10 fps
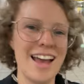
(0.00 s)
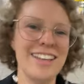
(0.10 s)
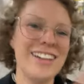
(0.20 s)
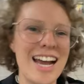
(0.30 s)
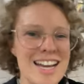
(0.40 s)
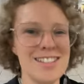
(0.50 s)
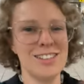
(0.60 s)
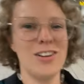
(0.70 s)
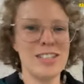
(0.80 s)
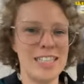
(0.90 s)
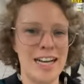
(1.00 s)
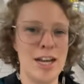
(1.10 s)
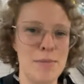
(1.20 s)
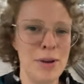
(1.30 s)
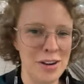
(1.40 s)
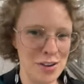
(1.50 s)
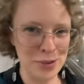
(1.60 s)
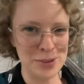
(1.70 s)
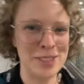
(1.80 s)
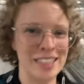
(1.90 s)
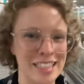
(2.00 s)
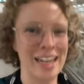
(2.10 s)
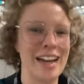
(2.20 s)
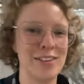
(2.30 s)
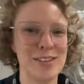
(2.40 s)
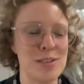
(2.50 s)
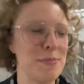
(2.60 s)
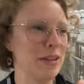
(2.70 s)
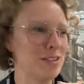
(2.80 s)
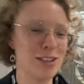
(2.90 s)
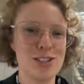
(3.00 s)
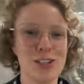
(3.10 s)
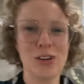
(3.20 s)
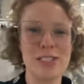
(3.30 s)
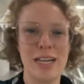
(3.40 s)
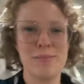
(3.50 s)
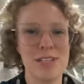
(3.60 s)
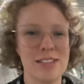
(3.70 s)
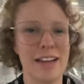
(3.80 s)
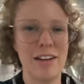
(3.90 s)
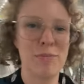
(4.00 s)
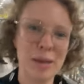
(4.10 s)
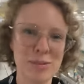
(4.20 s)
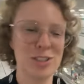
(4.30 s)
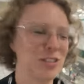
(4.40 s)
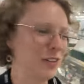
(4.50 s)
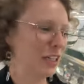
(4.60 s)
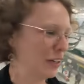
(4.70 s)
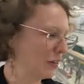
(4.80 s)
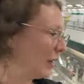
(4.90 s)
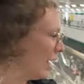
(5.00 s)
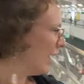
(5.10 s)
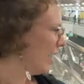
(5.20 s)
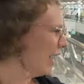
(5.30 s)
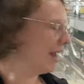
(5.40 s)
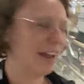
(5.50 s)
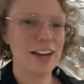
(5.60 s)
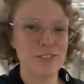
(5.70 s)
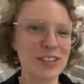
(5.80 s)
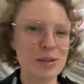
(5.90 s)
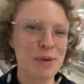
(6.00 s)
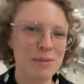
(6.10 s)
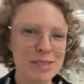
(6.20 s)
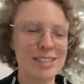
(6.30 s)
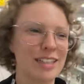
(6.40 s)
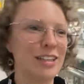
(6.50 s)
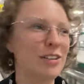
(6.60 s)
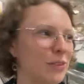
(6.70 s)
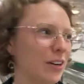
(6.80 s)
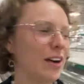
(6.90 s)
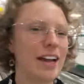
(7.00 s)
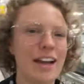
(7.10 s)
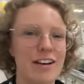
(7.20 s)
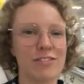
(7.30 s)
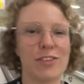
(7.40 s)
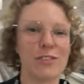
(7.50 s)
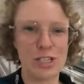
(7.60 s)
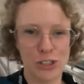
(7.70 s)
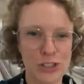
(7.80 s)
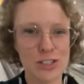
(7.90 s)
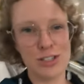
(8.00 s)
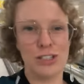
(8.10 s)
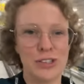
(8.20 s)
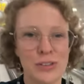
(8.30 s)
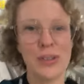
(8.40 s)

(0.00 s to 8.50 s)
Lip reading: Hey you guys, long time no see. I know it's been such a long time since I have published a video, and if you can probably tell where I have returned to.